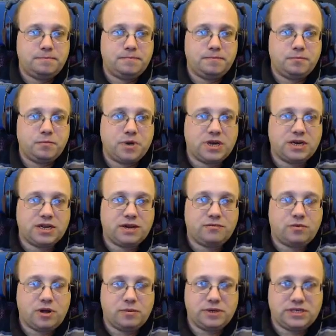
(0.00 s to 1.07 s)
We could have,
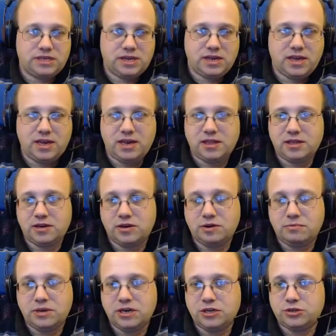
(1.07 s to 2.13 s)
while we're sitting here, there could have
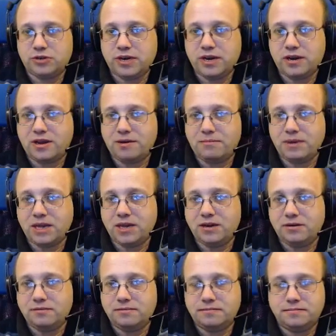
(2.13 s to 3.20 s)
been a train coming in,
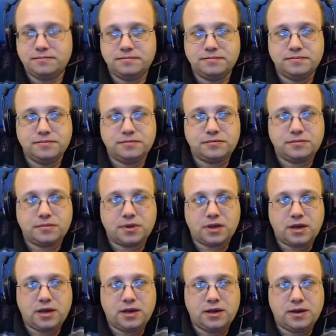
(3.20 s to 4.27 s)

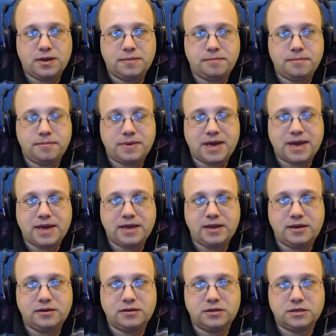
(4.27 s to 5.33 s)

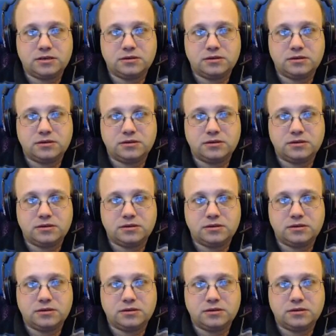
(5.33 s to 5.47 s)
and